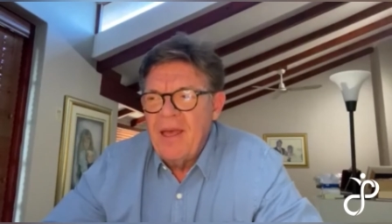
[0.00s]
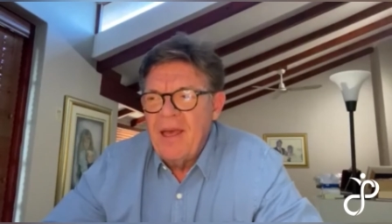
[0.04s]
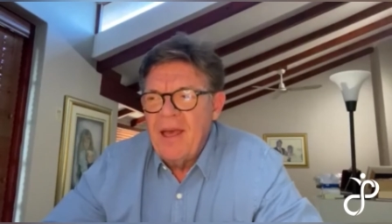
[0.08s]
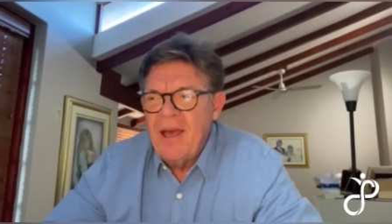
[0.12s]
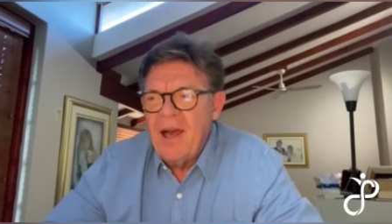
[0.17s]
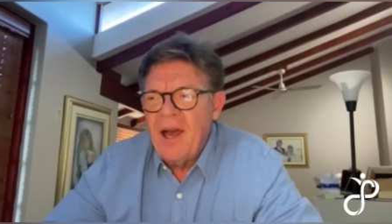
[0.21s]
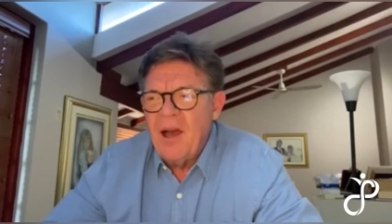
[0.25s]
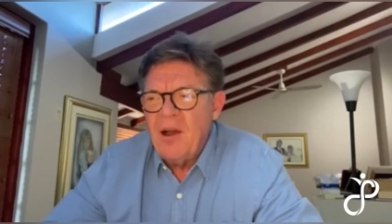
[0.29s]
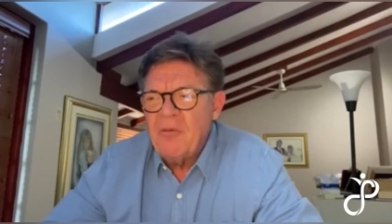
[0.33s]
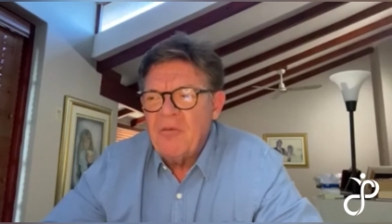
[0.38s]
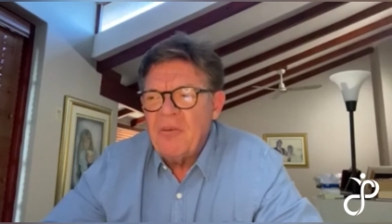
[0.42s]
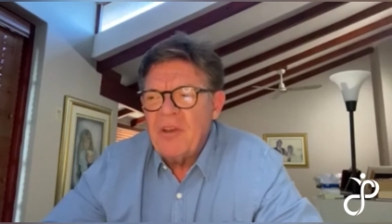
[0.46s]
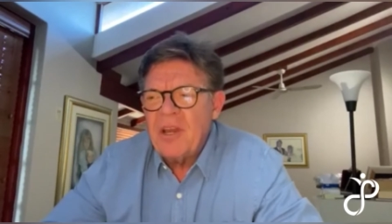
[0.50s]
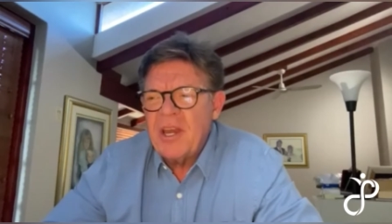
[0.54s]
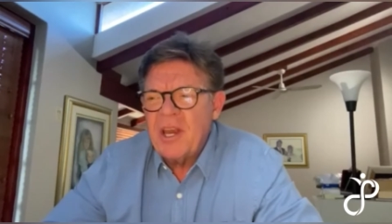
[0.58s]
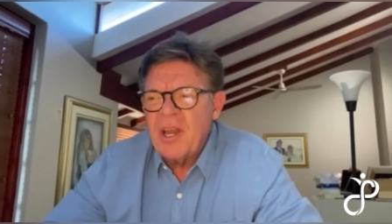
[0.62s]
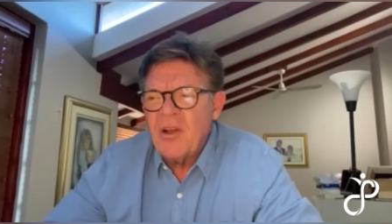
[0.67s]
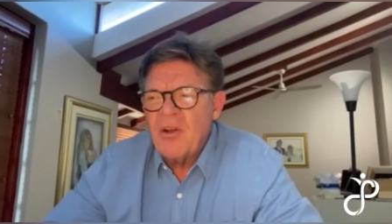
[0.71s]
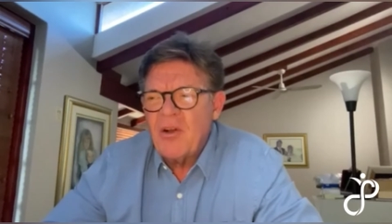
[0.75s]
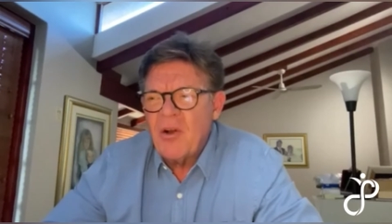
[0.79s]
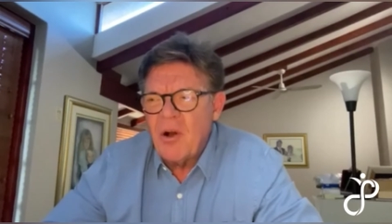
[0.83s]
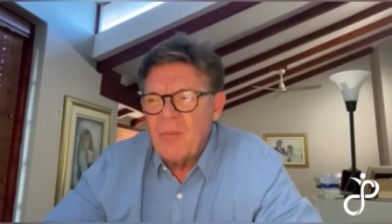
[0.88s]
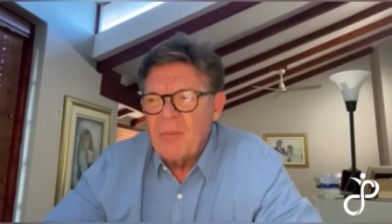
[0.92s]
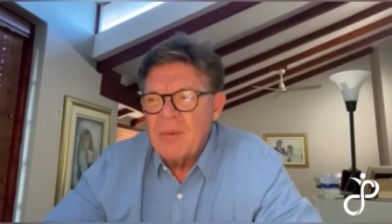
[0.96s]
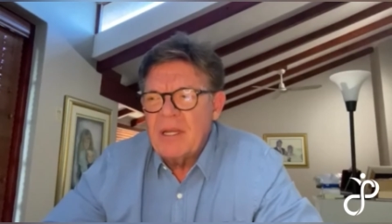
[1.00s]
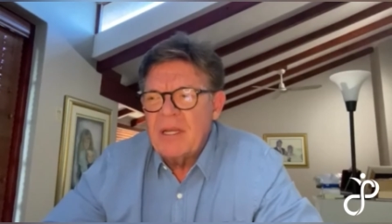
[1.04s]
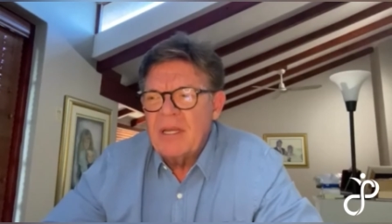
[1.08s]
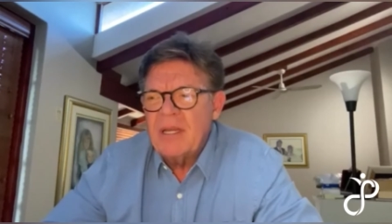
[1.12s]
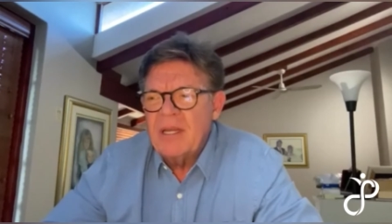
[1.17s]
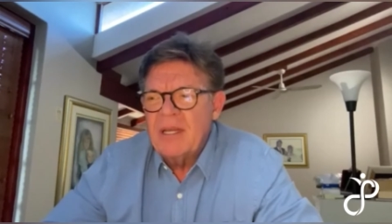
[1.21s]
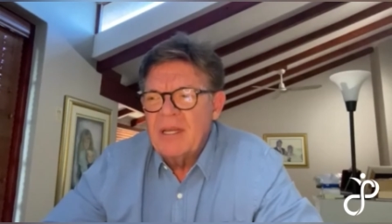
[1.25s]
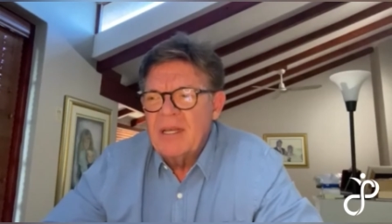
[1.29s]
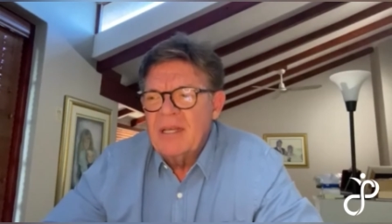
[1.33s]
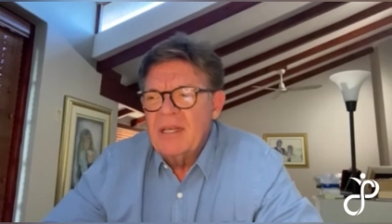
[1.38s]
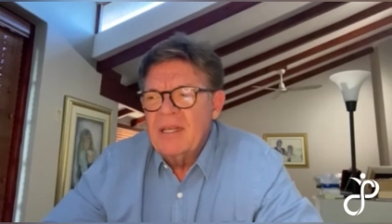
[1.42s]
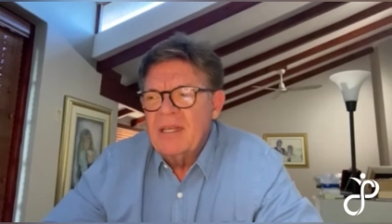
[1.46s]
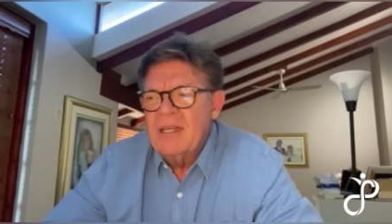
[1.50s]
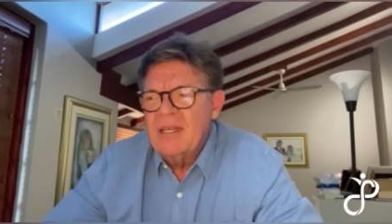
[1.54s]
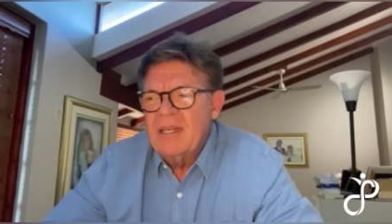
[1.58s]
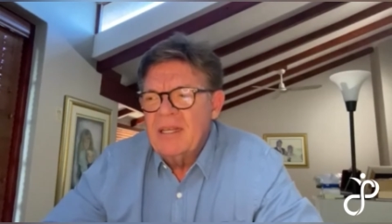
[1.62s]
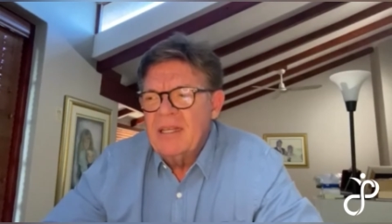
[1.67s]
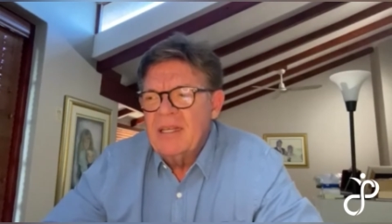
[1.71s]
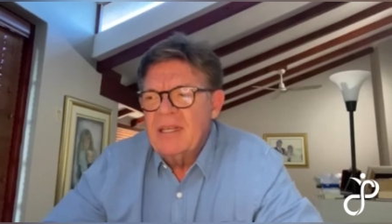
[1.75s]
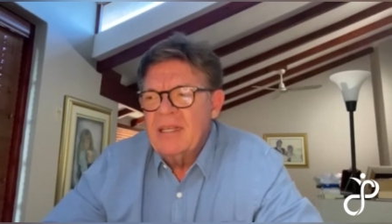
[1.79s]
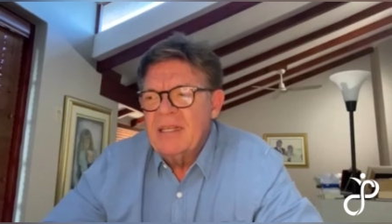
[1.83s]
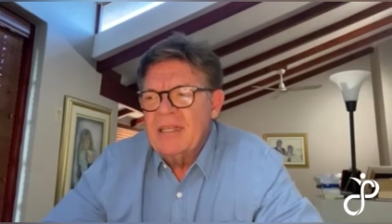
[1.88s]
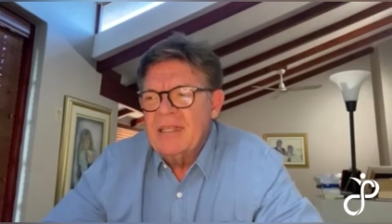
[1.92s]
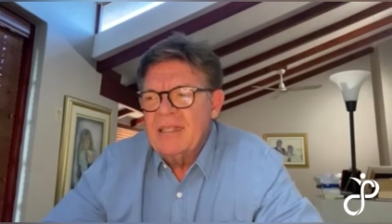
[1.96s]
How very common
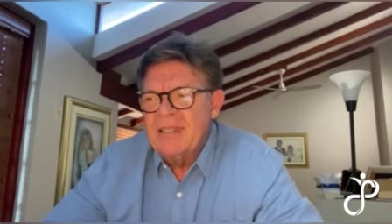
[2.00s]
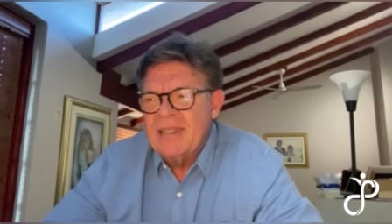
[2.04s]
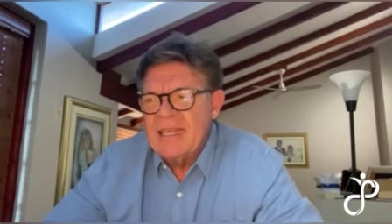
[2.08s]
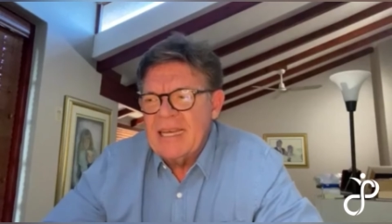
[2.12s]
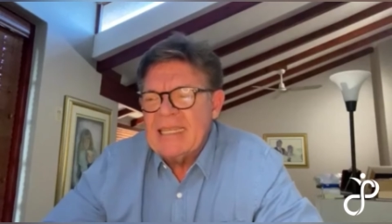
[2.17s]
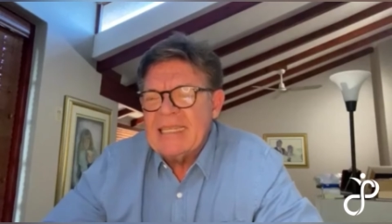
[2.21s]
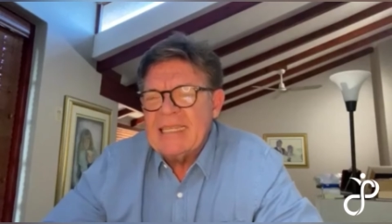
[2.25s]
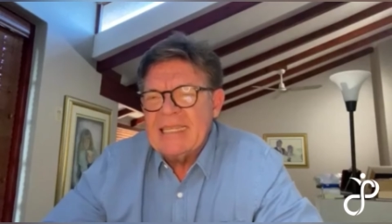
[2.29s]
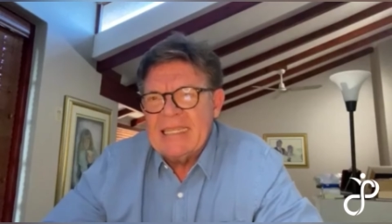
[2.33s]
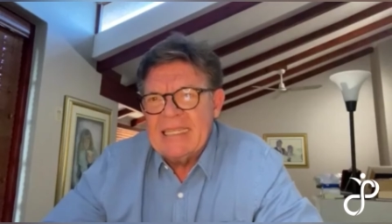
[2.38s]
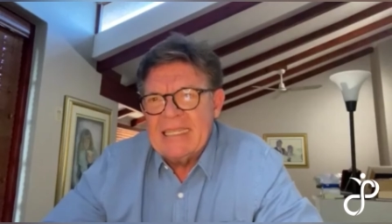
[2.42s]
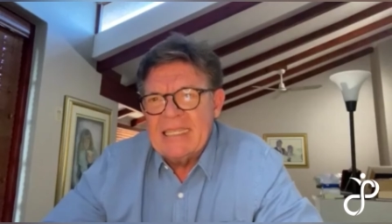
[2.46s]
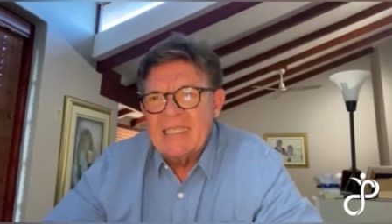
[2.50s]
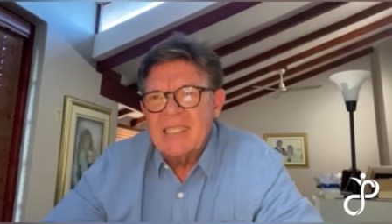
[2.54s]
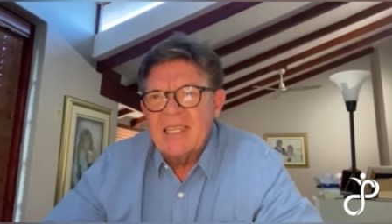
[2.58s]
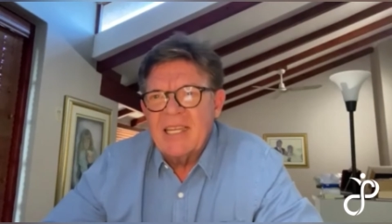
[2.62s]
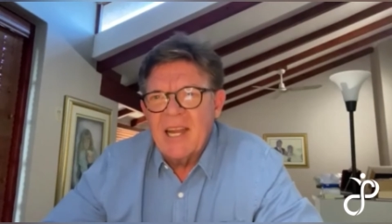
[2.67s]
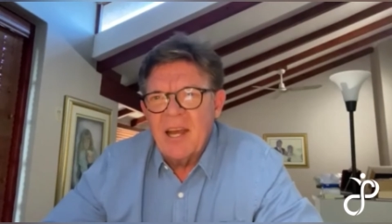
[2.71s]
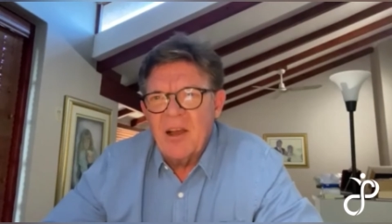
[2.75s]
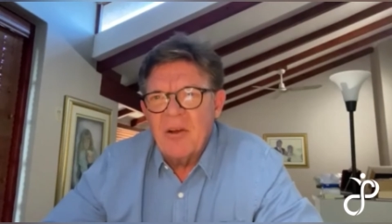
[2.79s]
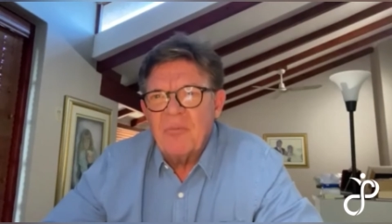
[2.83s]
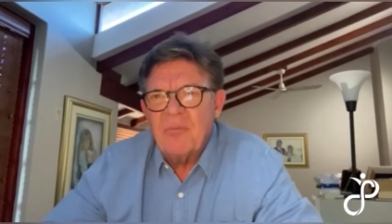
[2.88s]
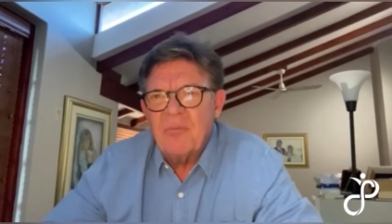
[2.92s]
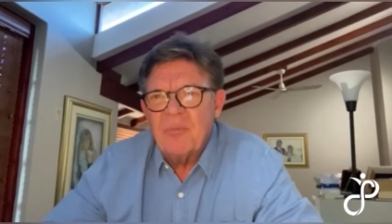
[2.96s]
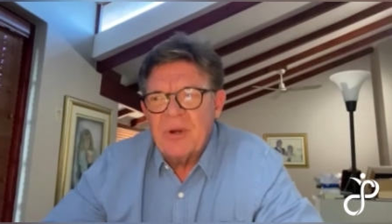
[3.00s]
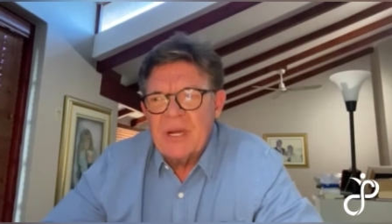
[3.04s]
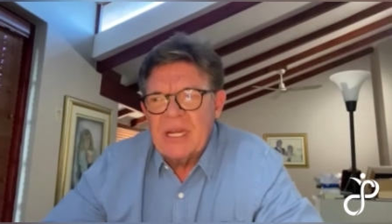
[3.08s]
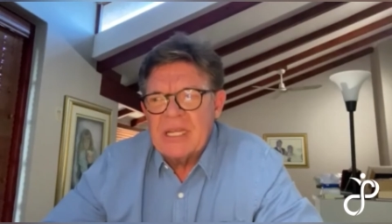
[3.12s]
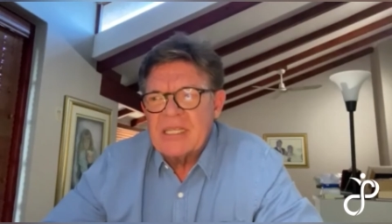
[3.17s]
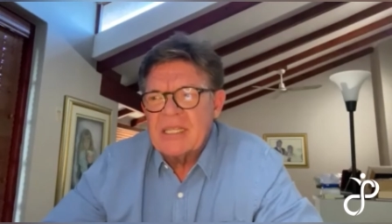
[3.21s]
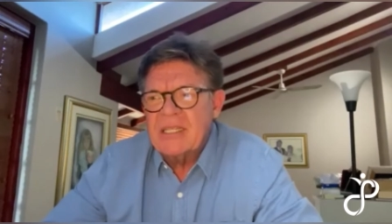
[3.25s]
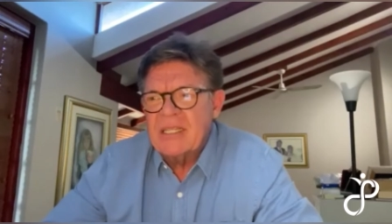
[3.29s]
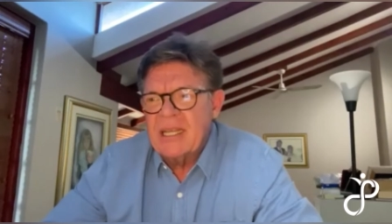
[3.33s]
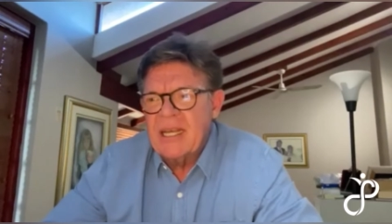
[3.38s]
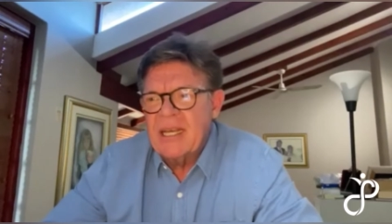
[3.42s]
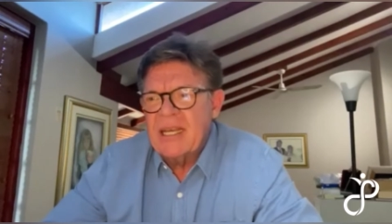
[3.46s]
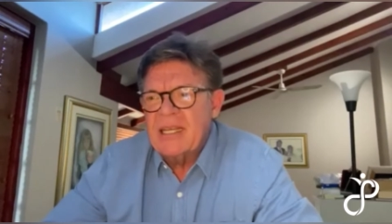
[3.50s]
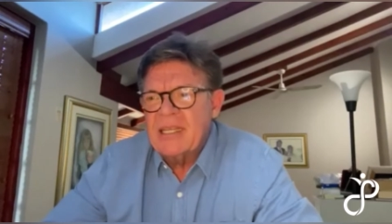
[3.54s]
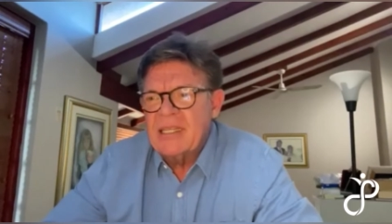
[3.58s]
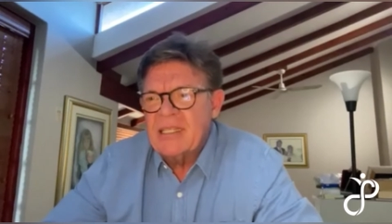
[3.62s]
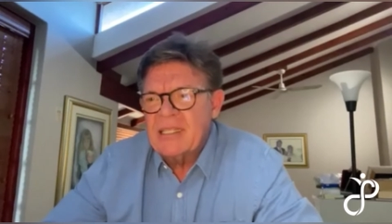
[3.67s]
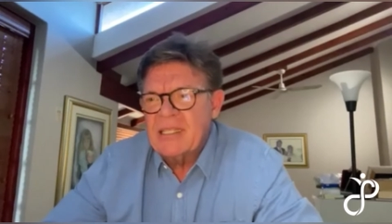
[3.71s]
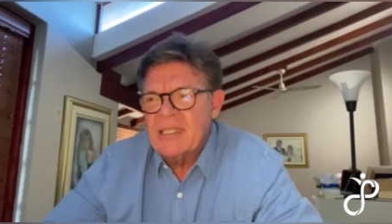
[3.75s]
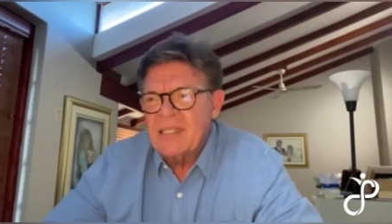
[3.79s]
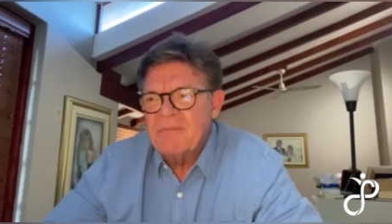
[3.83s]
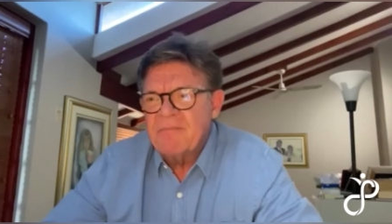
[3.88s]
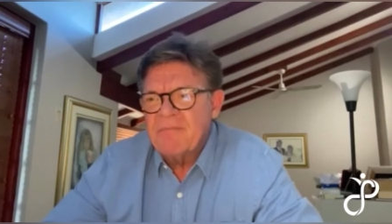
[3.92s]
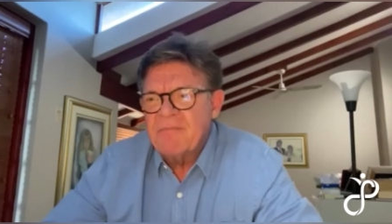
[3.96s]
that is in our present days.